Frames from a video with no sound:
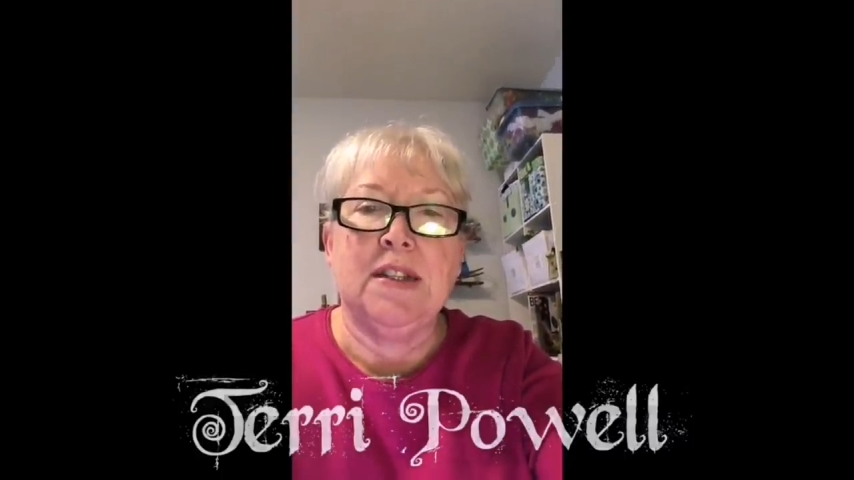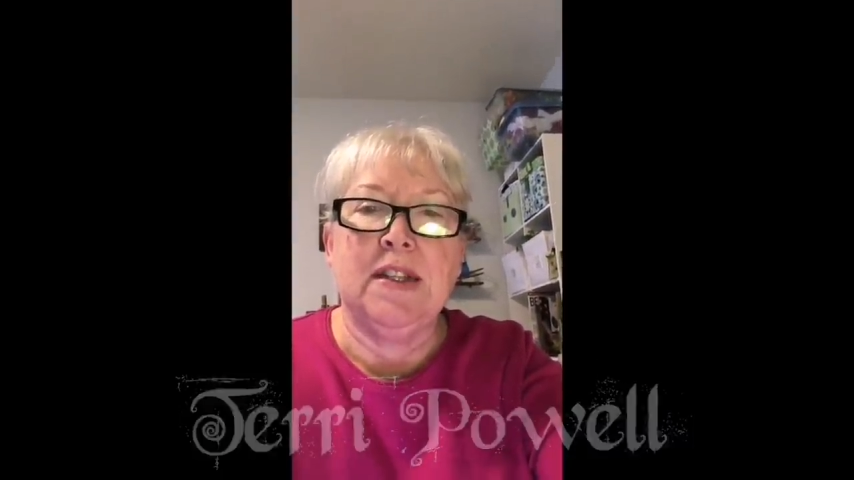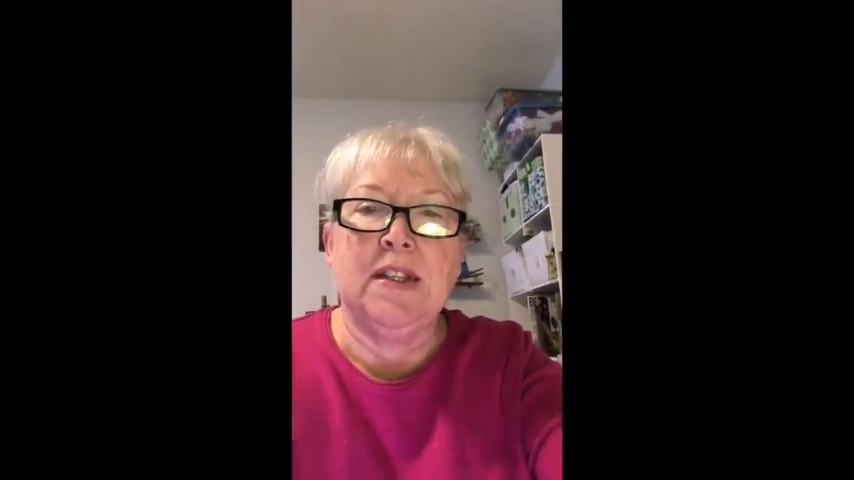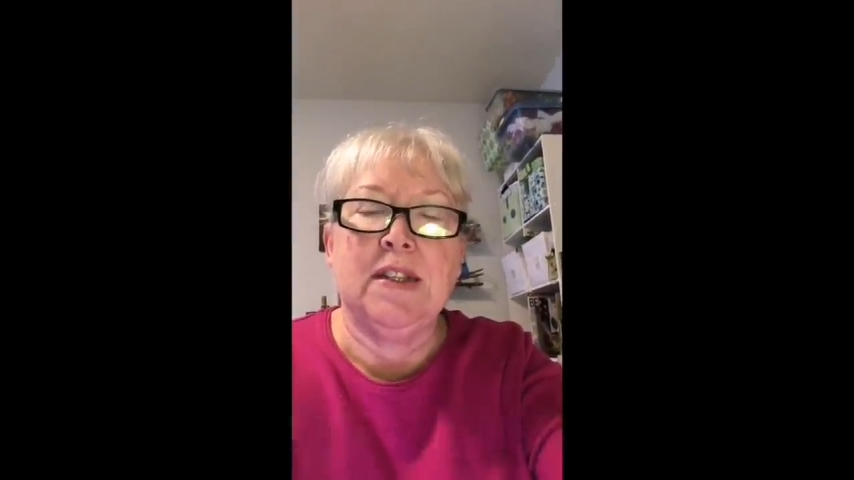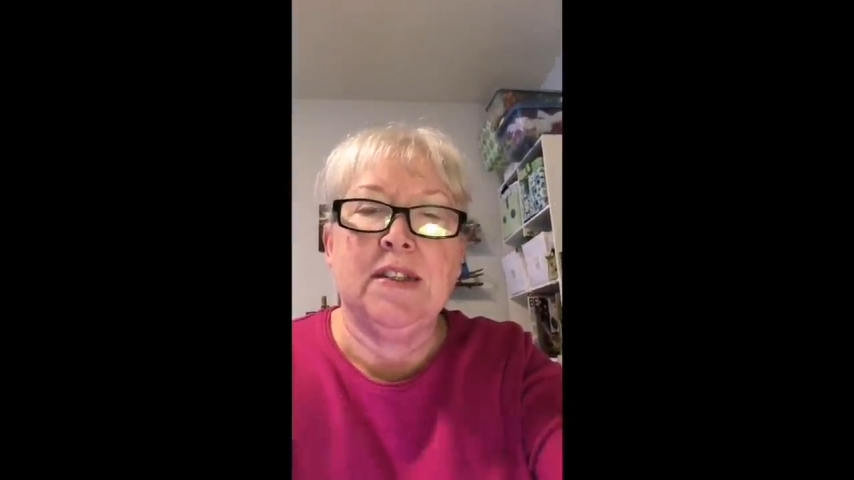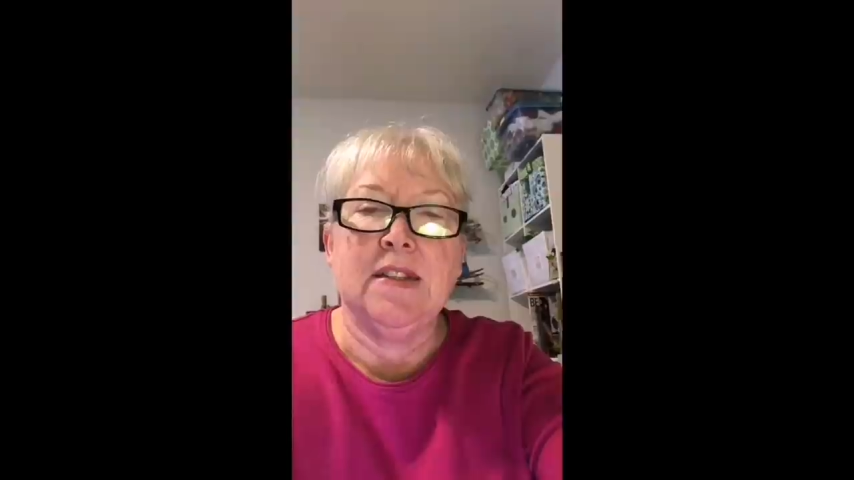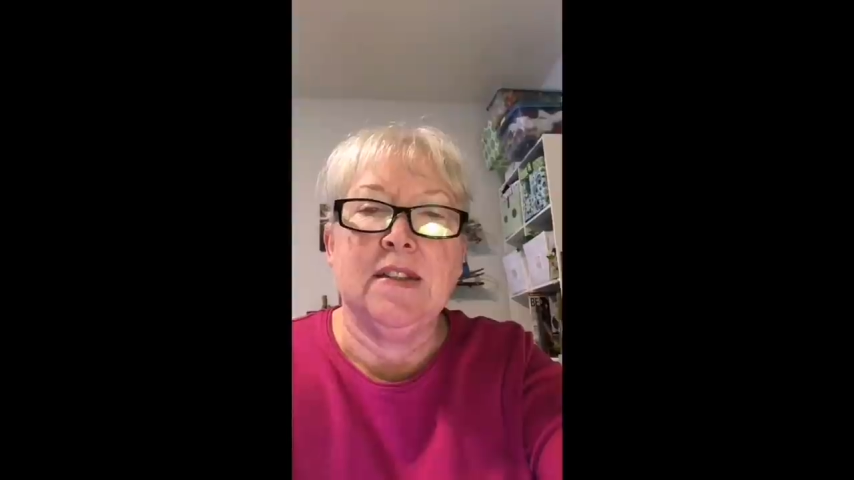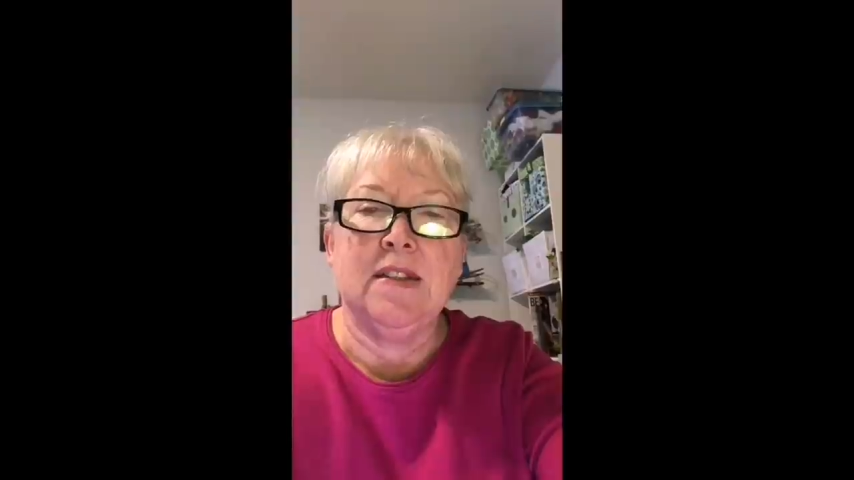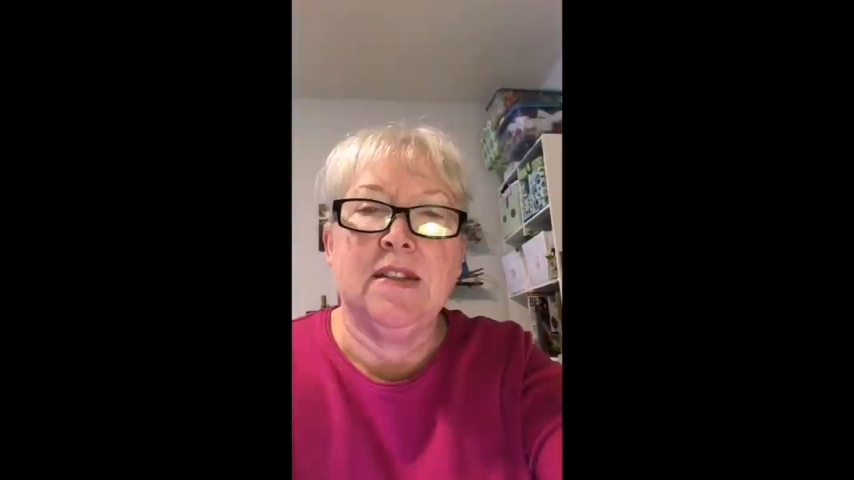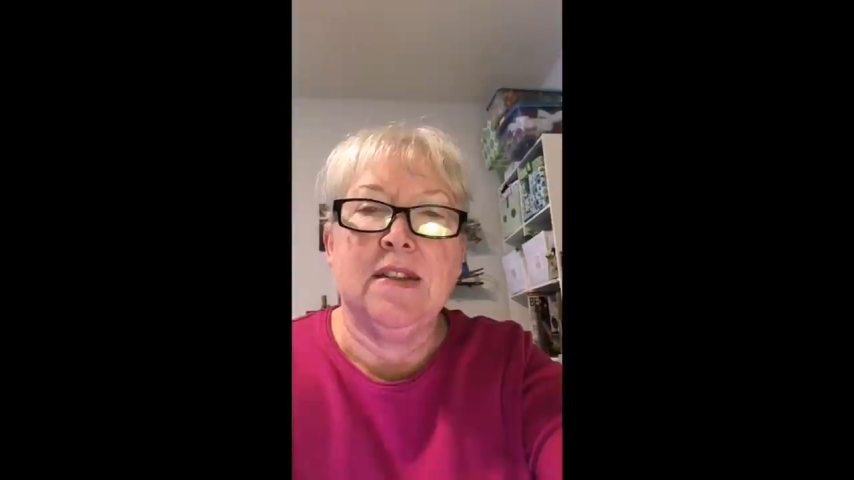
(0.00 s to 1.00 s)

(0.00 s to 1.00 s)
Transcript: sending